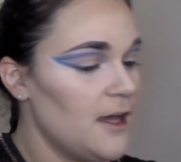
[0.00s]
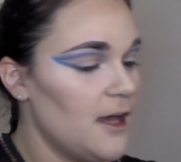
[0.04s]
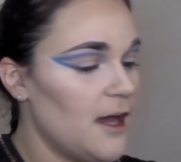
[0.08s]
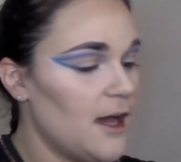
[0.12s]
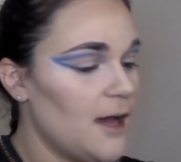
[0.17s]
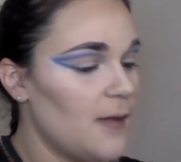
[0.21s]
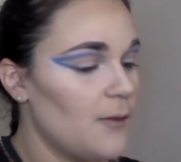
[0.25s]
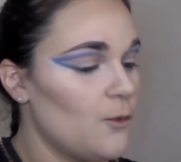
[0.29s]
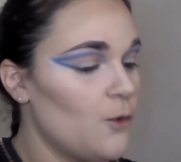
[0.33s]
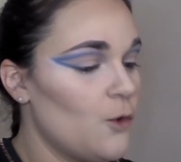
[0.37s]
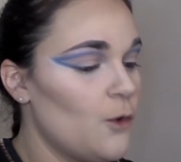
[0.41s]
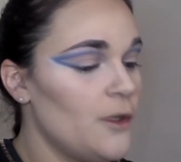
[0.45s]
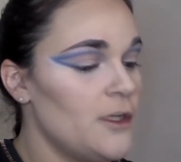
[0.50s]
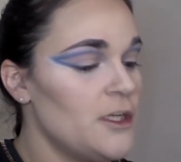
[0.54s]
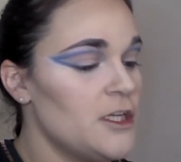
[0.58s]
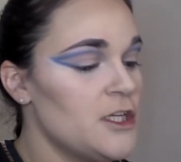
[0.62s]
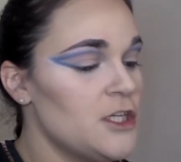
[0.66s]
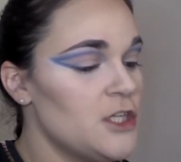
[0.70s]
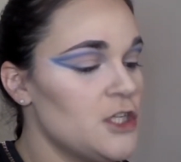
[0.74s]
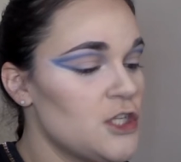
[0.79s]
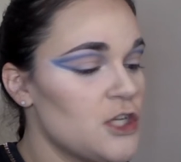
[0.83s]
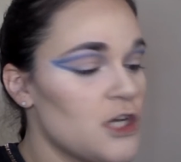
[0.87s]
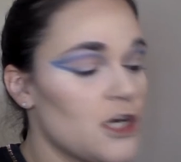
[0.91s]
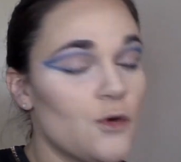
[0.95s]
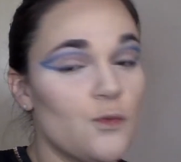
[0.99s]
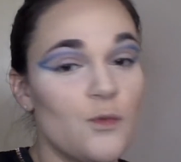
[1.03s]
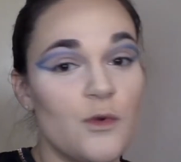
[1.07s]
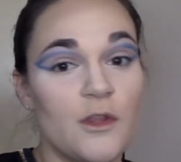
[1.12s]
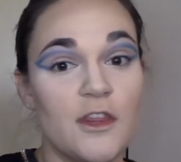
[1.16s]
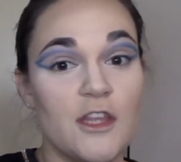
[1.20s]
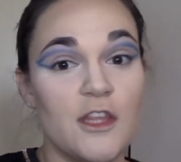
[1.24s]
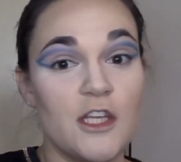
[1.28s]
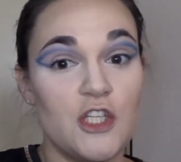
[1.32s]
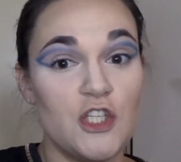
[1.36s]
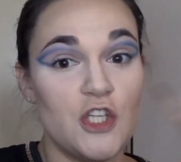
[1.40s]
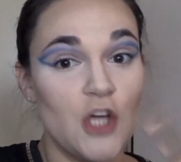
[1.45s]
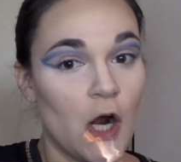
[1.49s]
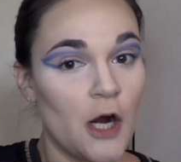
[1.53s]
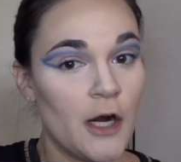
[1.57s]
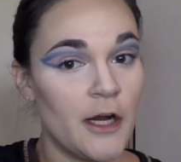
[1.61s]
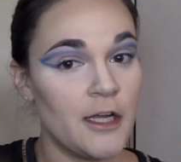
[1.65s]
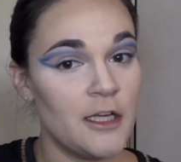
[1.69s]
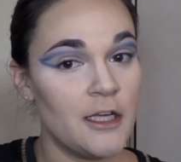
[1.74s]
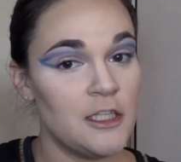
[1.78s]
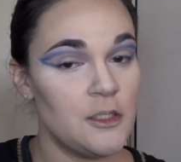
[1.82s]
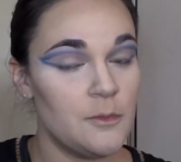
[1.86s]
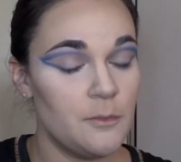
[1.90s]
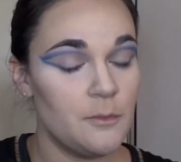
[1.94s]
I'm going to start with the
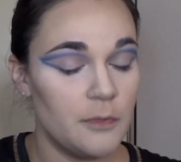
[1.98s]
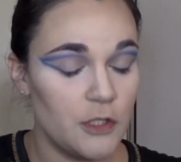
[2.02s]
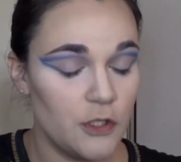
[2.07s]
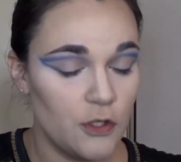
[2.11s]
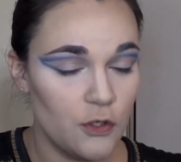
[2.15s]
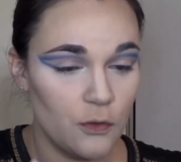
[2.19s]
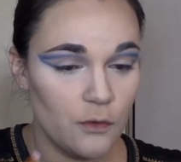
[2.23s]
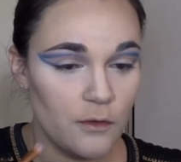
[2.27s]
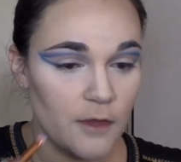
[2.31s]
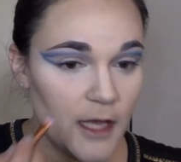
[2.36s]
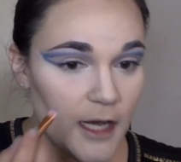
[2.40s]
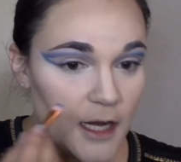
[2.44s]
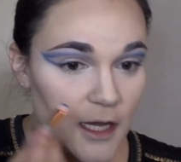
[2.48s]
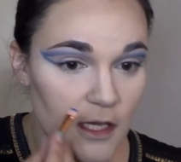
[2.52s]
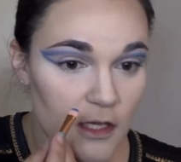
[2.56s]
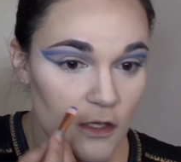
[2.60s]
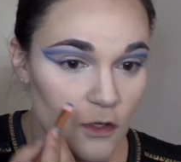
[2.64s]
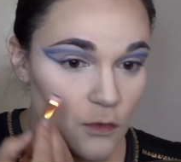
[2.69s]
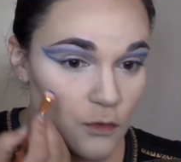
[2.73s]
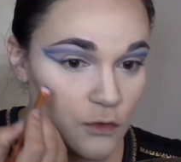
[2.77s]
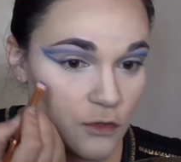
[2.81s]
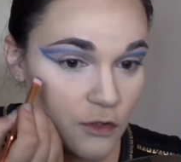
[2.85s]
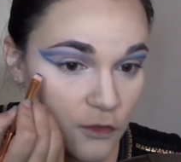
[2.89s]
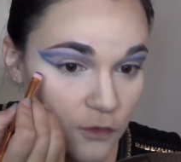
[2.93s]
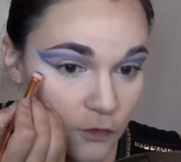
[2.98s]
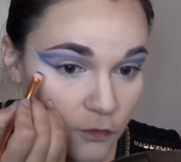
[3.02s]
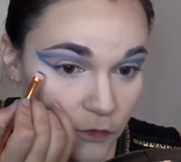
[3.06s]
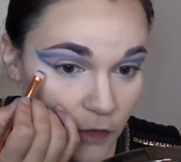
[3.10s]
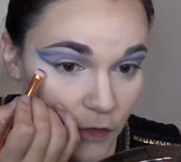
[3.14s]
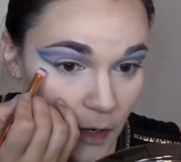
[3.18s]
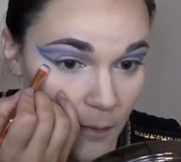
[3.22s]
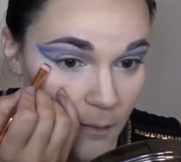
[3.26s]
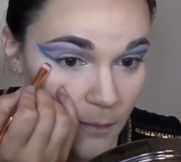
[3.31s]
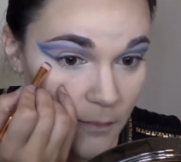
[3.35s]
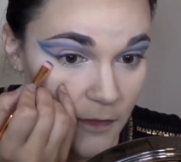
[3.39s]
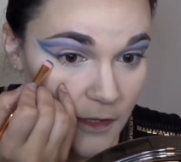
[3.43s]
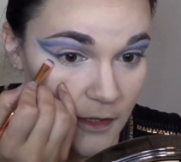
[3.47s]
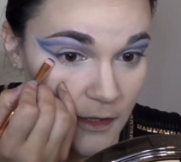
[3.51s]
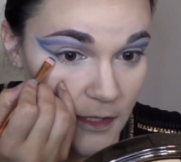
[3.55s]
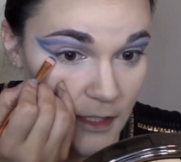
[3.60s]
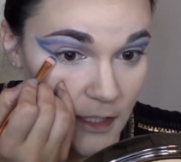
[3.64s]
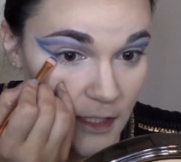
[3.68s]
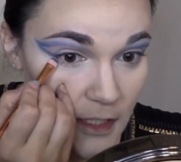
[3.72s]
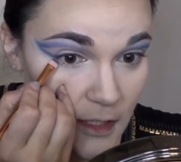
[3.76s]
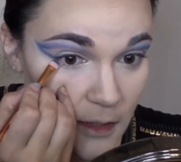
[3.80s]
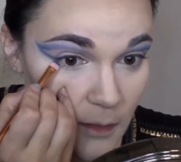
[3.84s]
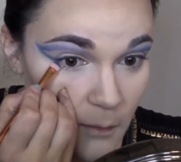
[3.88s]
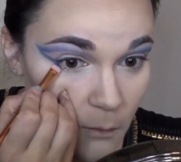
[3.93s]
darkest blue that I used from
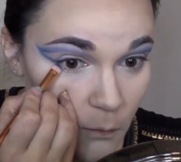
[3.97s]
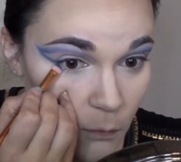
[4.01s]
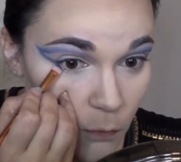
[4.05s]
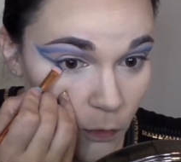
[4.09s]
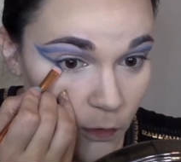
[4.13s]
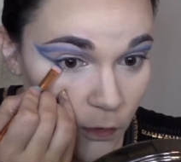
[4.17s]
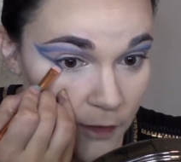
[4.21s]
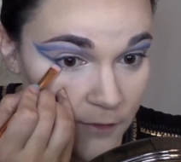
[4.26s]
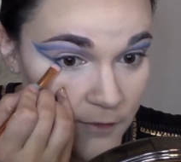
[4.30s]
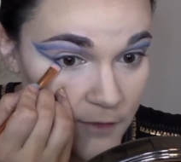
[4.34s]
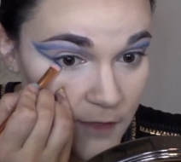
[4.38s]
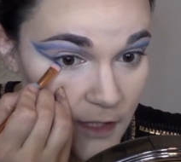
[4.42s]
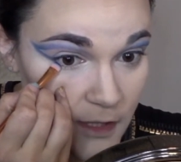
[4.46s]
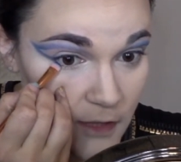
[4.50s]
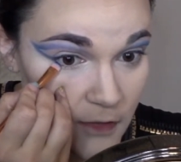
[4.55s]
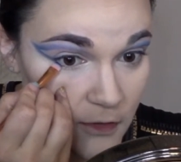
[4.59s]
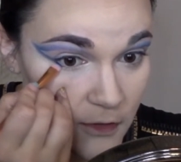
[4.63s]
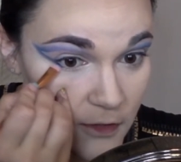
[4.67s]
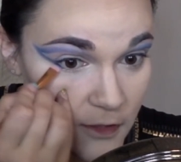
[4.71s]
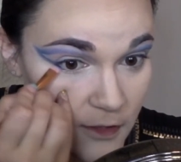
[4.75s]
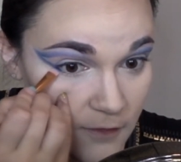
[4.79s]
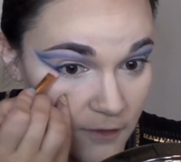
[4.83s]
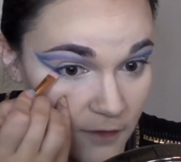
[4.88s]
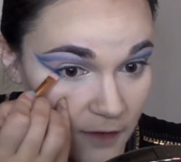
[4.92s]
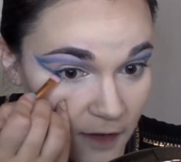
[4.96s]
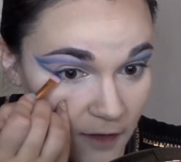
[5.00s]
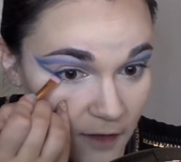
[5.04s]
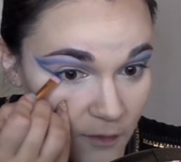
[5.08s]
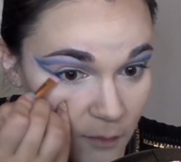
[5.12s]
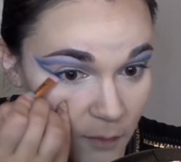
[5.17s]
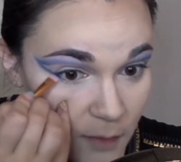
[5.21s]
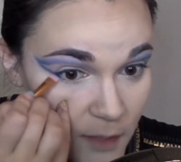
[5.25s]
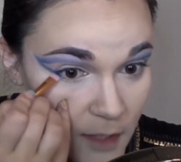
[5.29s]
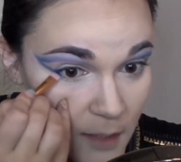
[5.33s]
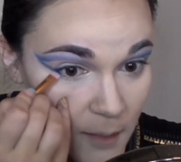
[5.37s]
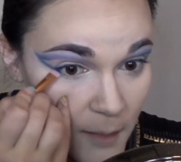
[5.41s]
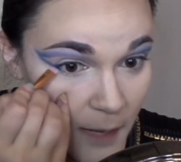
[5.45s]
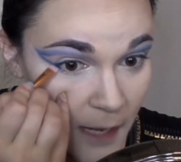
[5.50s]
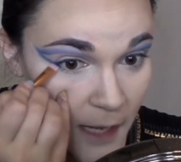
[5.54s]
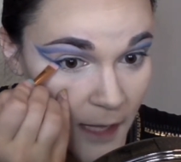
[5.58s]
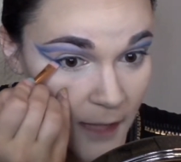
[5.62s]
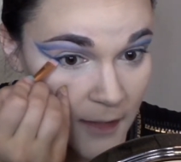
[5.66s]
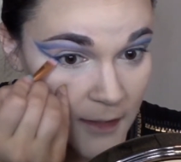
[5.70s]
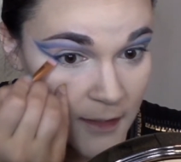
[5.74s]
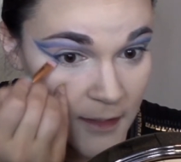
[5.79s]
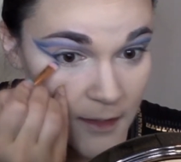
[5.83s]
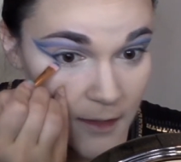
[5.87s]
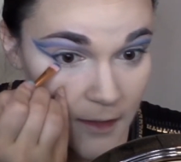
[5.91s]
the Morphe 35B
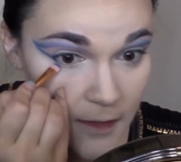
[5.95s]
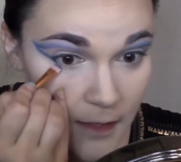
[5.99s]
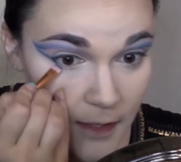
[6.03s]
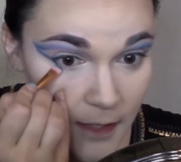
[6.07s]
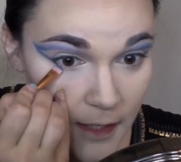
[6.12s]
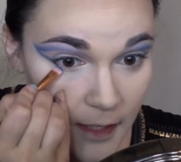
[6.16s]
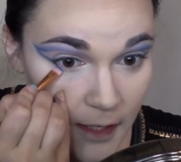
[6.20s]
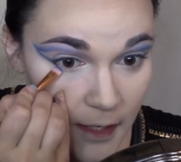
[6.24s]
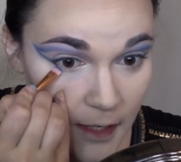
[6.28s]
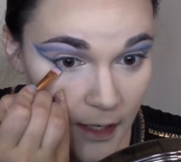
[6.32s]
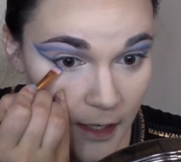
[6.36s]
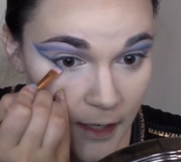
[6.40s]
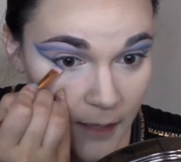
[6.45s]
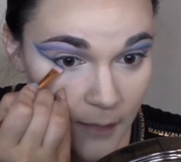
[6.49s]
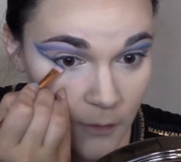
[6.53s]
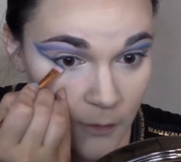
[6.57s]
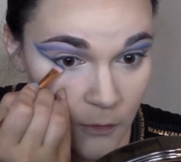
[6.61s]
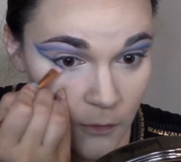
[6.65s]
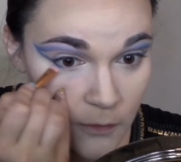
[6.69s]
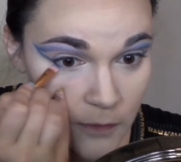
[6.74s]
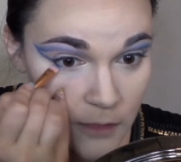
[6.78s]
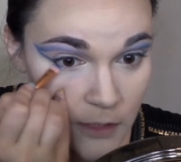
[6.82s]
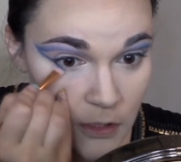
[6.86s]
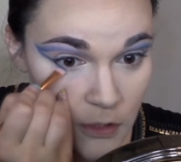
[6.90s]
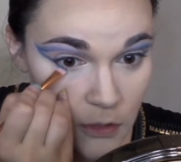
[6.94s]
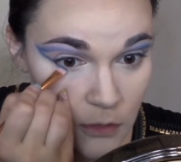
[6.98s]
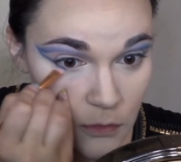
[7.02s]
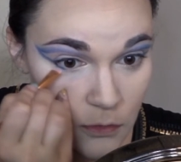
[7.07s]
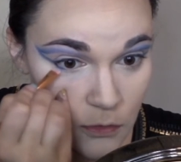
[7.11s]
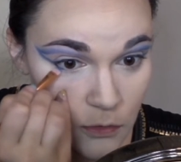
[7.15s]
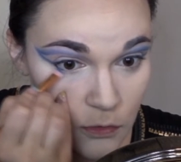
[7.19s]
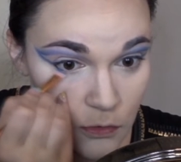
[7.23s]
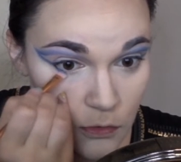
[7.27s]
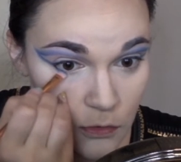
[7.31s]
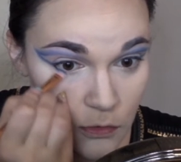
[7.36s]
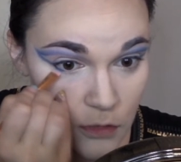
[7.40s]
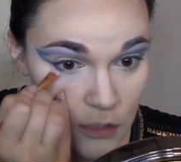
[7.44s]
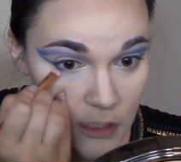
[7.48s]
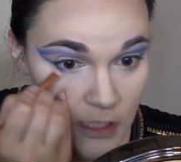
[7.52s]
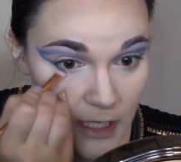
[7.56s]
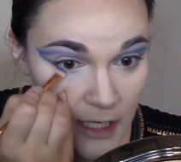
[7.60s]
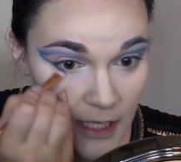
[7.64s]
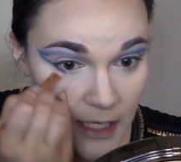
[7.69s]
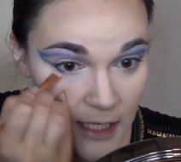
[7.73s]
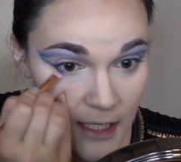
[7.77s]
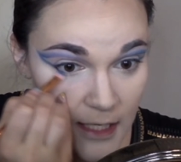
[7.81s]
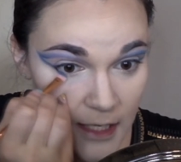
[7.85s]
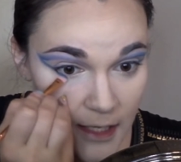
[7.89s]
palette, and I'm going to
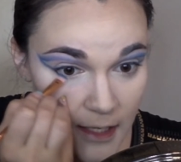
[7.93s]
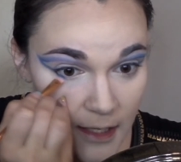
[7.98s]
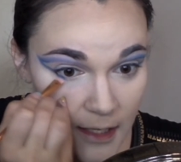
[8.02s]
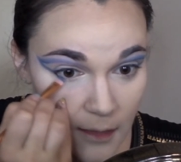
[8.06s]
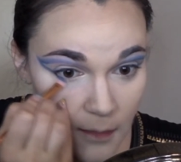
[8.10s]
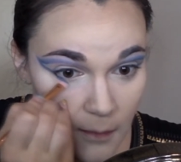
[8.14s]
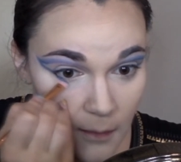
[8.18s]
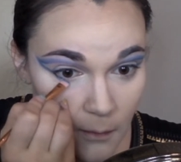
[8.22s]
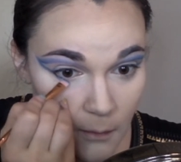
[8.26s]
take it